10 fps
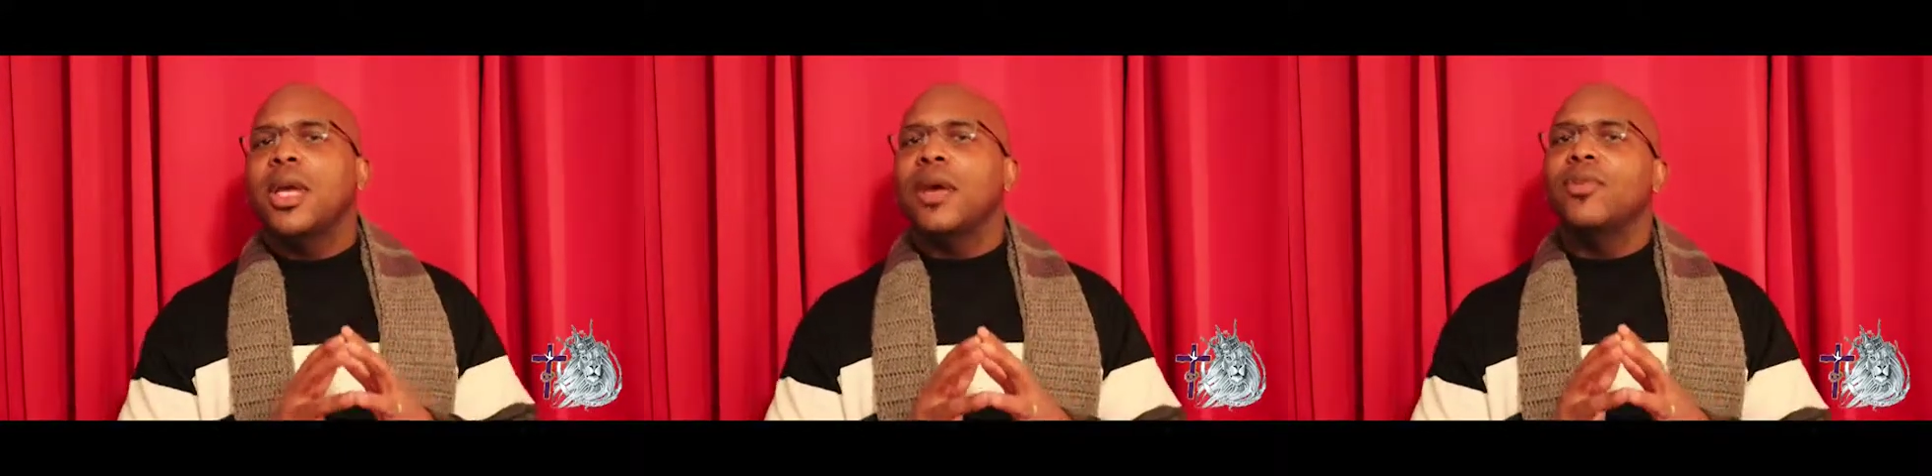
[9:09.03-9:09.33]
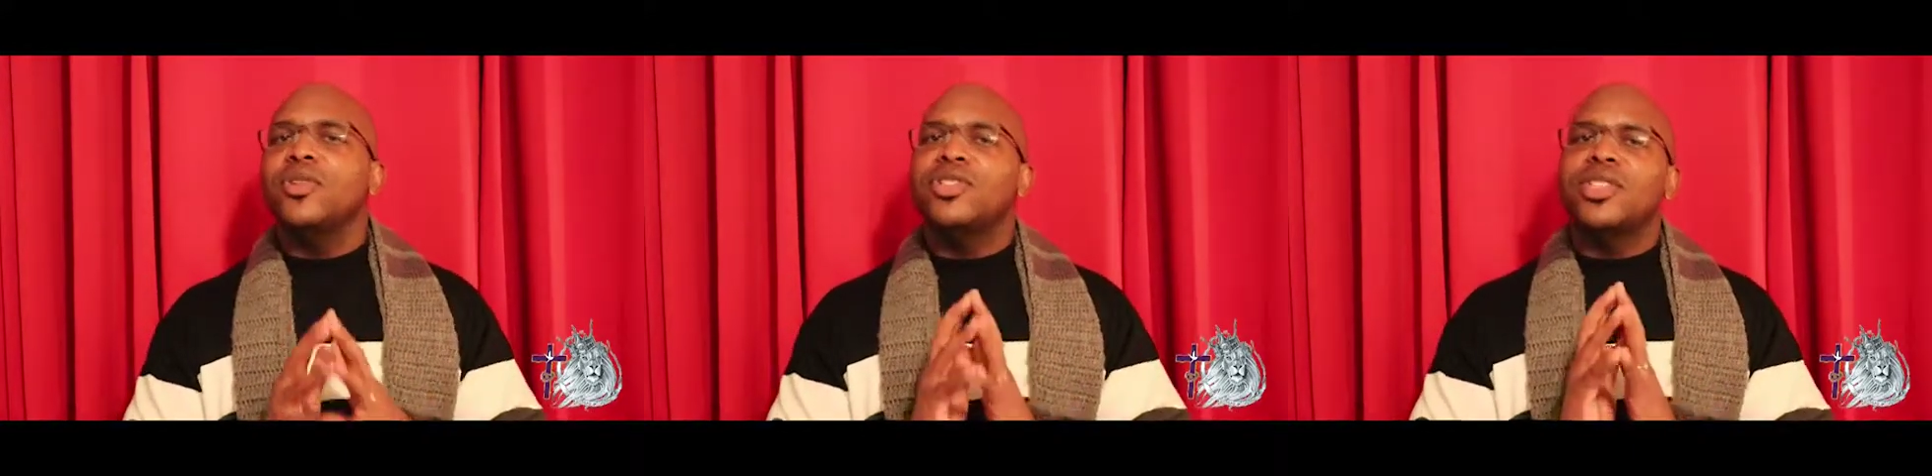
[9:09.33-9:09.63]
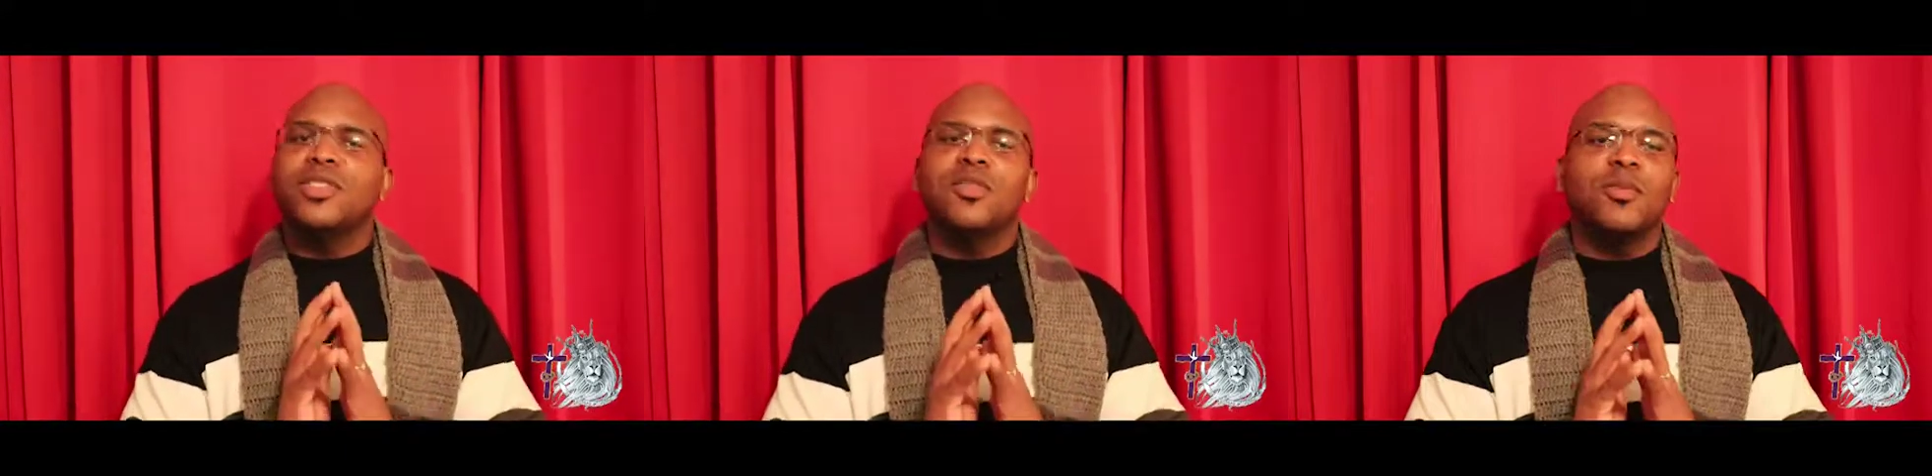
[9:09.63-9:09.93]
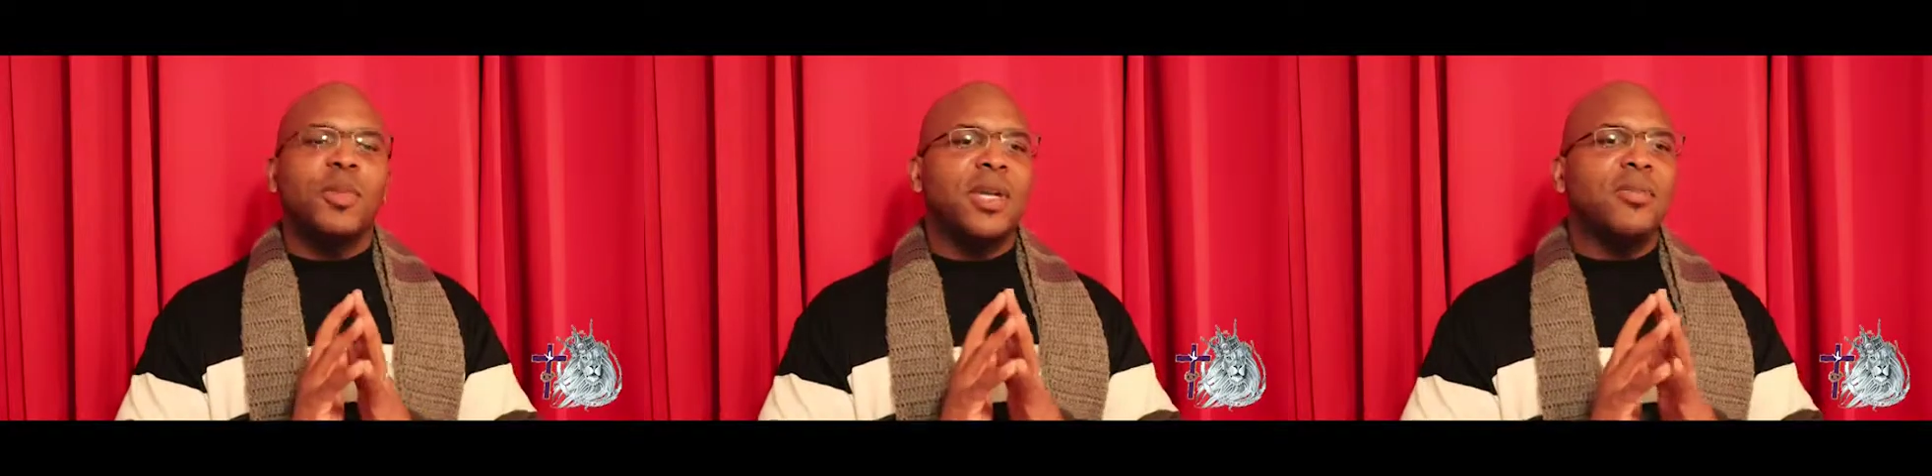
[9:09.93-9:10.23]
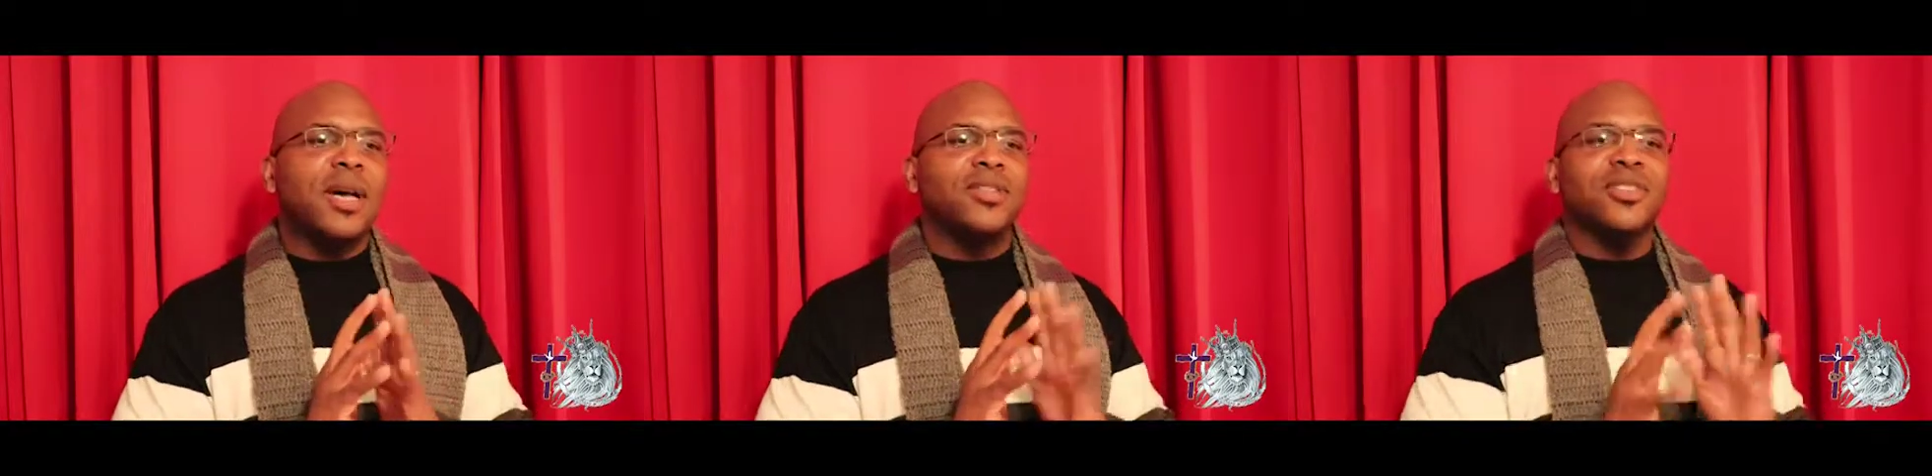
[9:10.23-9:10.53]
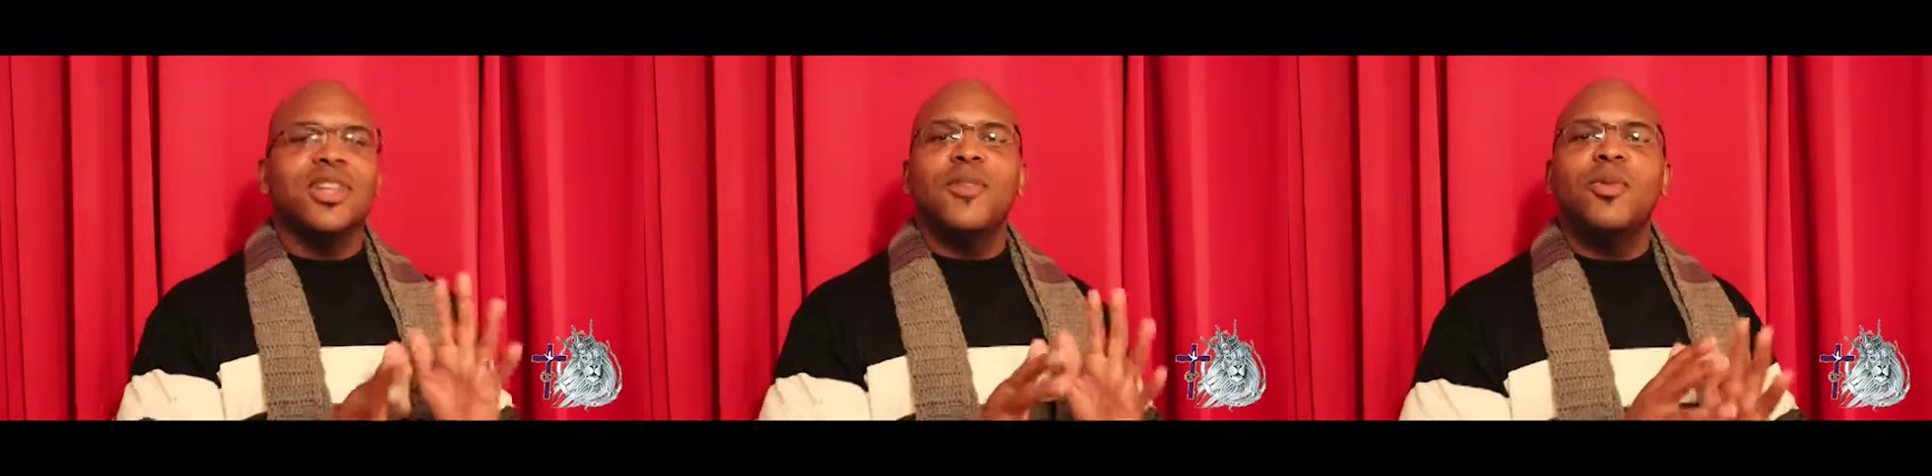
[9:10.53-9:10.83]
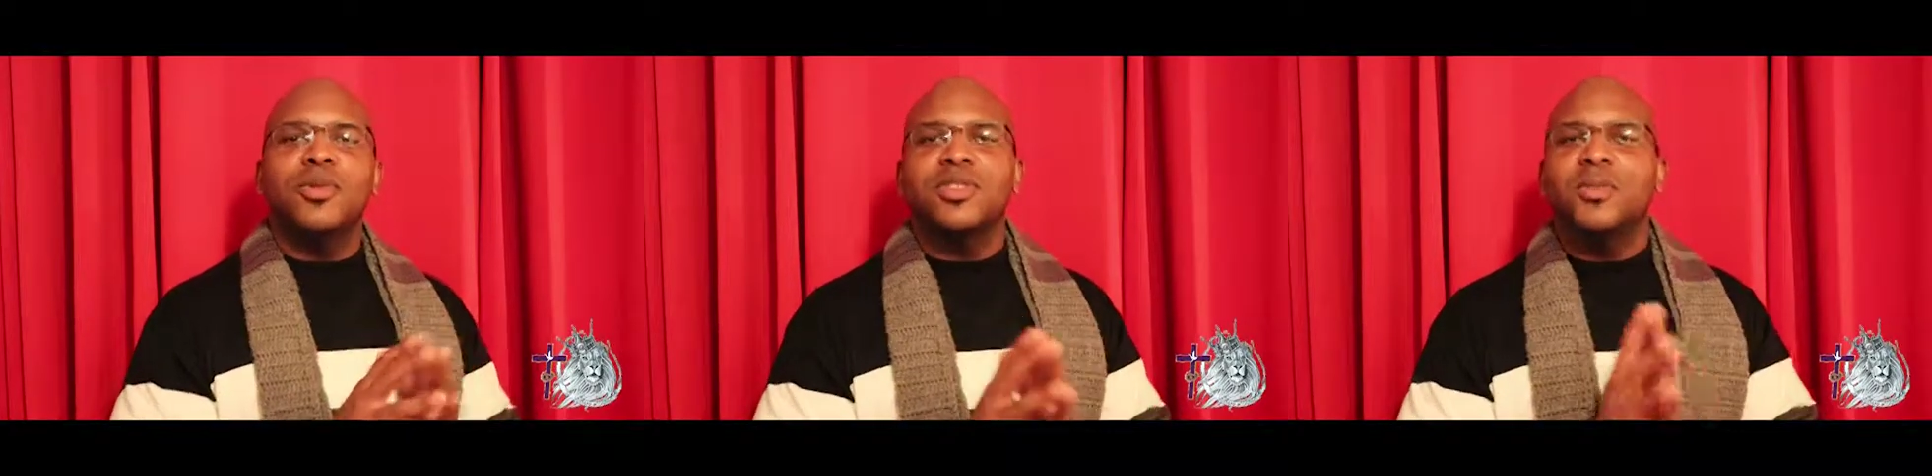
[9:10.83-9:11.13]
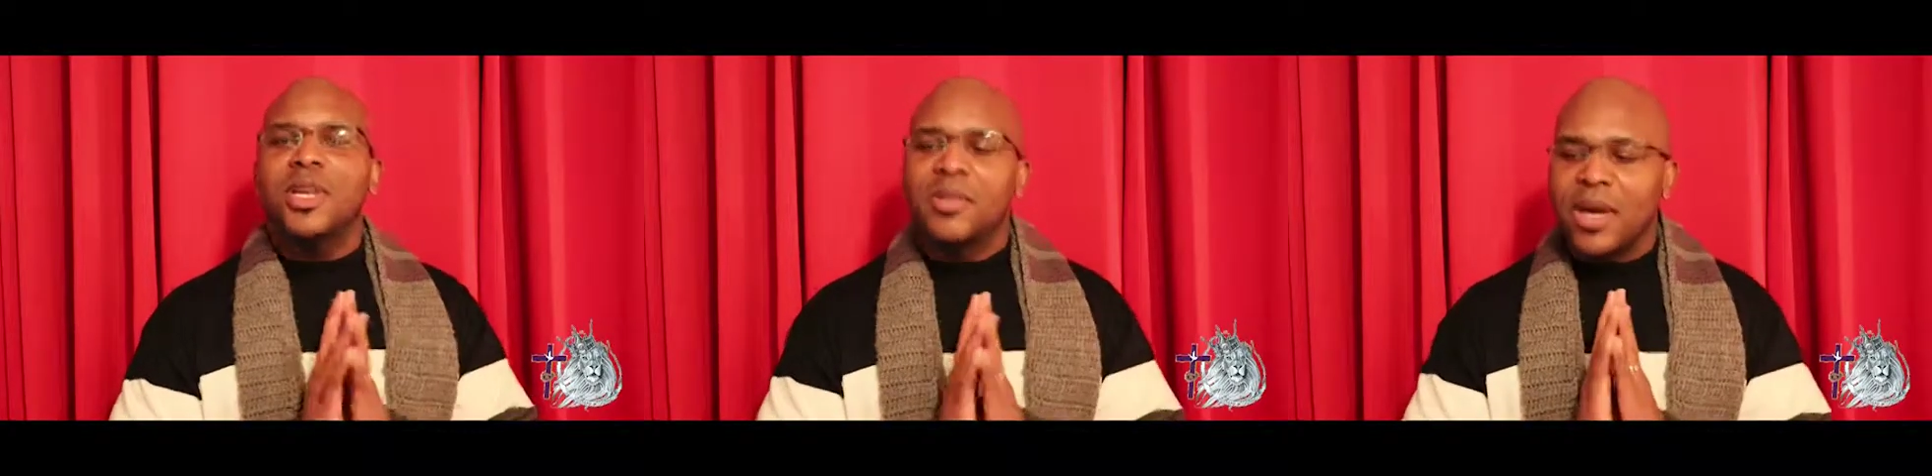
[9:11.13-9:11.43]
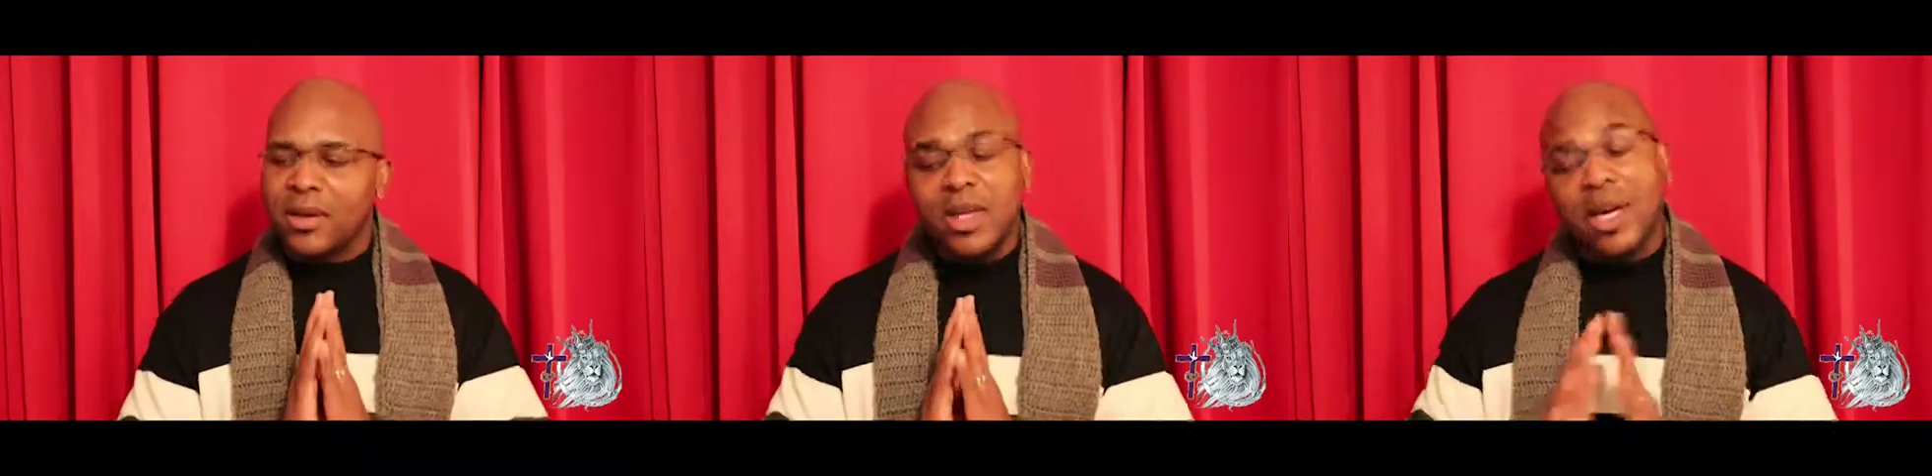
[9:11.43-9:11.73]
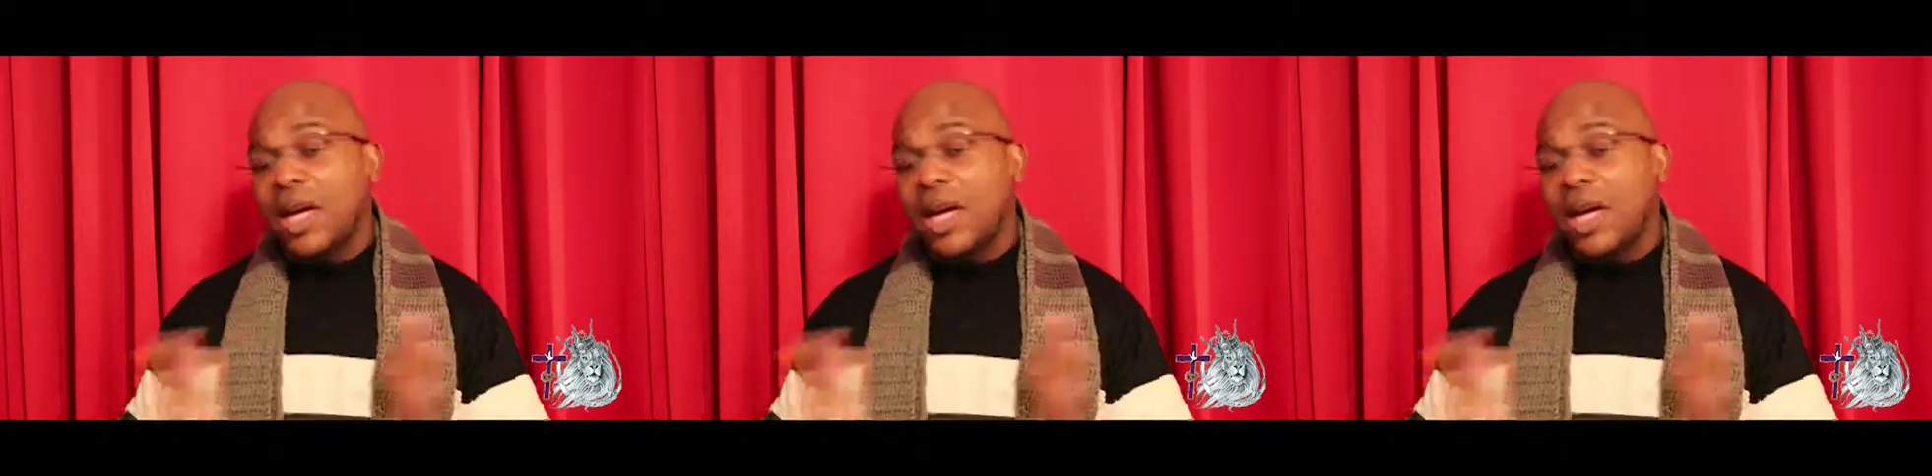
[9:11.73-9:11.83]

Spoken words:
and will just be about the stuff he wants to be about.